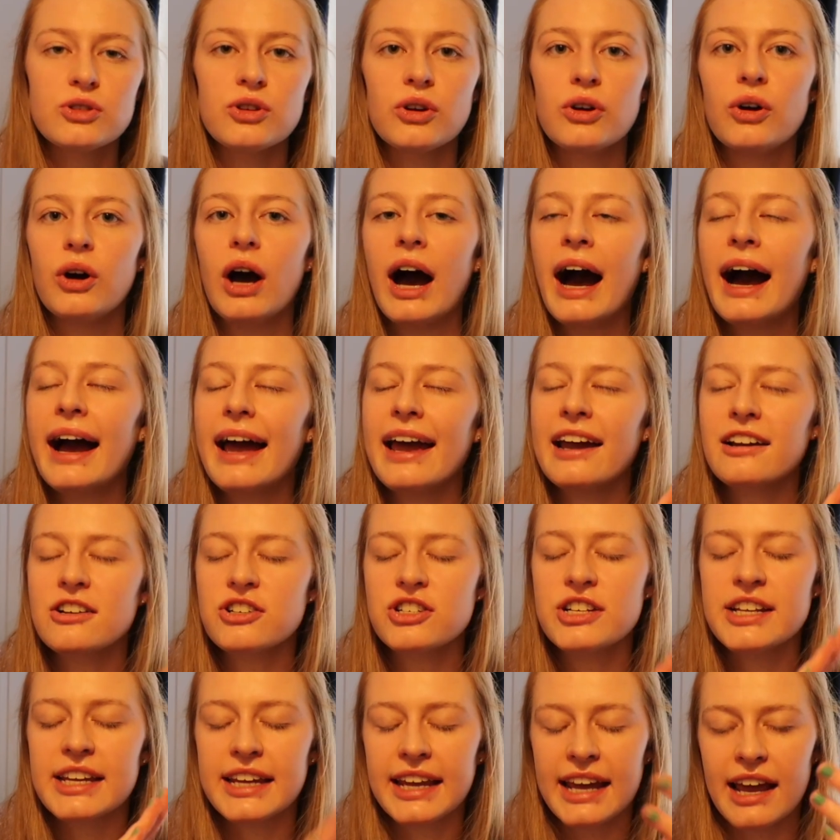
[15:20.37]
So I
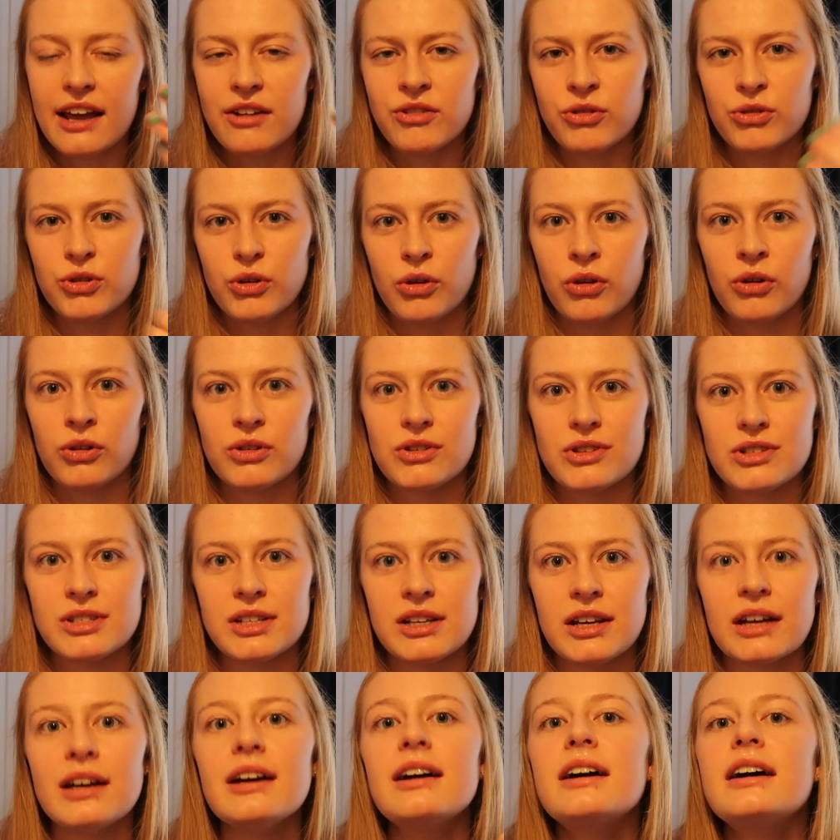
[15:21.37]
actually cannot
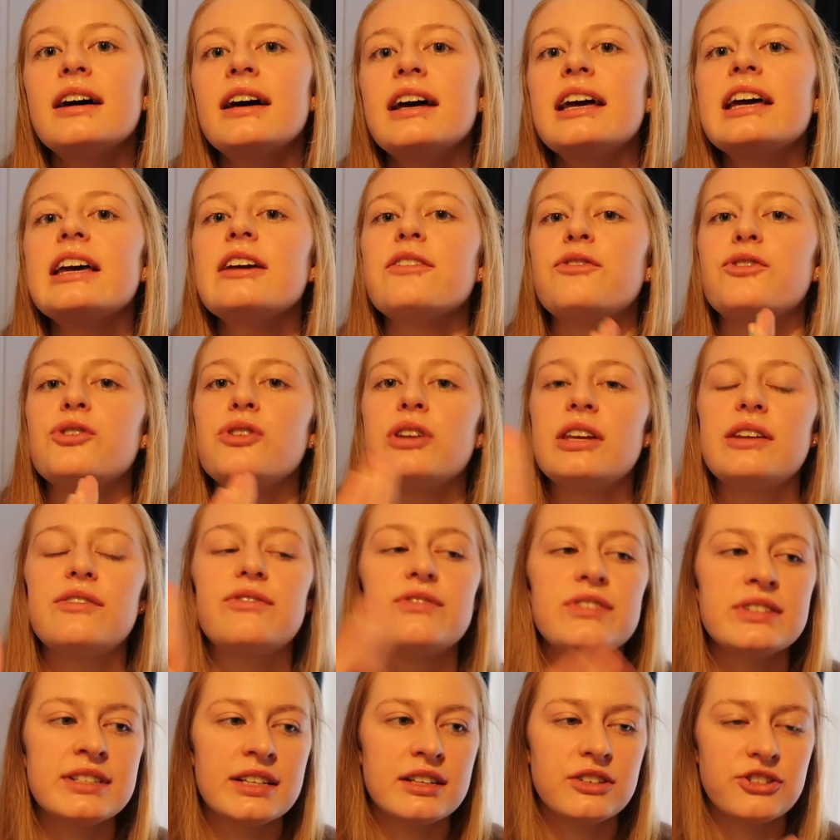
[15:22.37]
answer if you
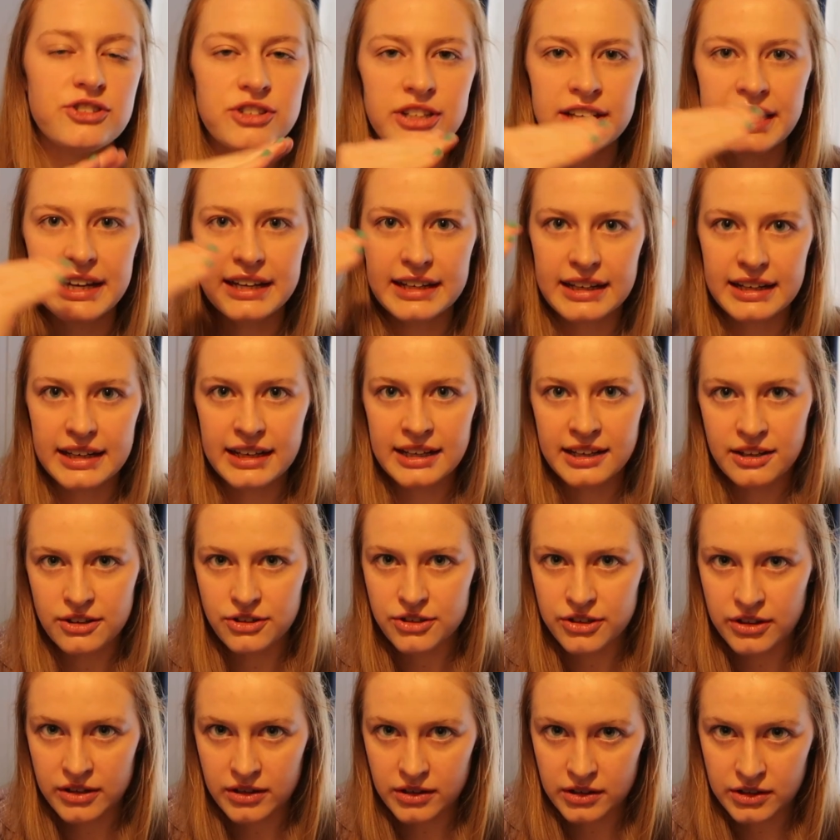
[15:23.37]
need physics to get
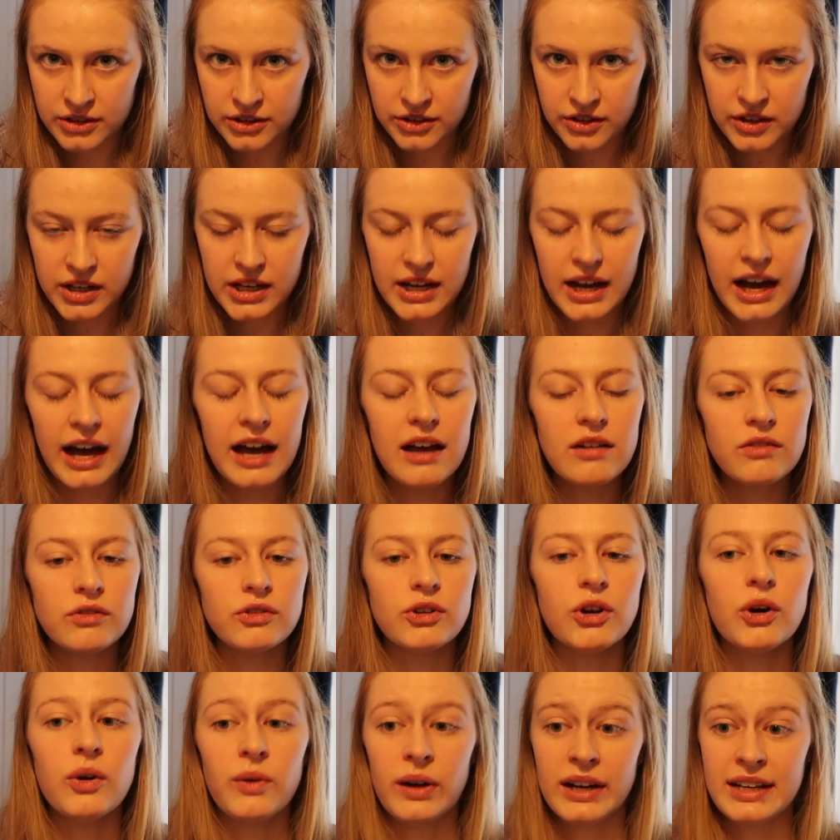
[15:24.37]
into the degree. I have
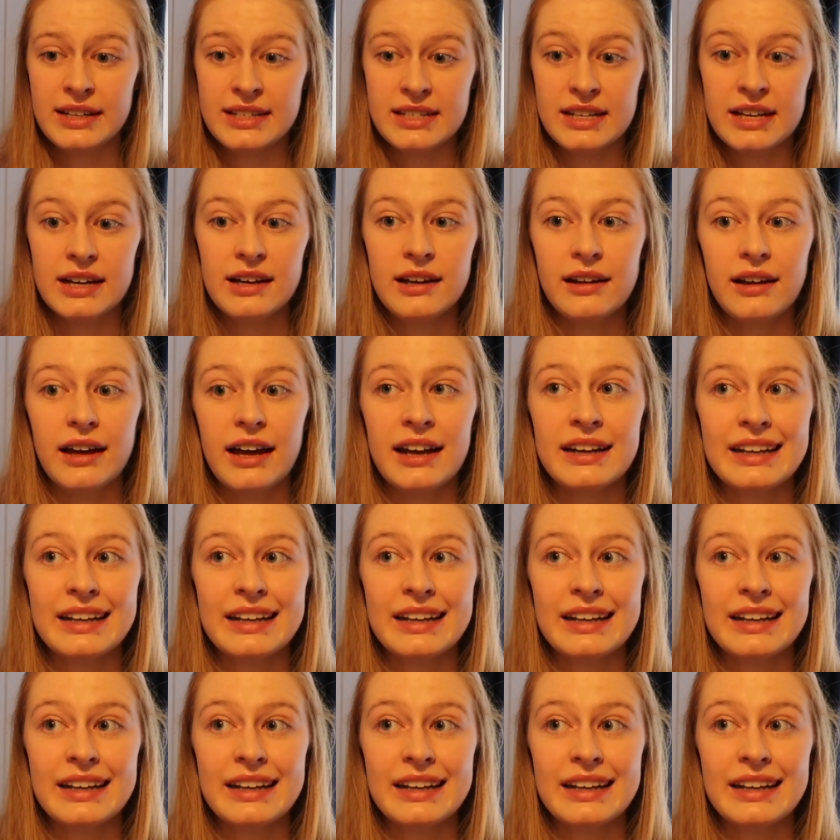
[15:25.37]
no idea.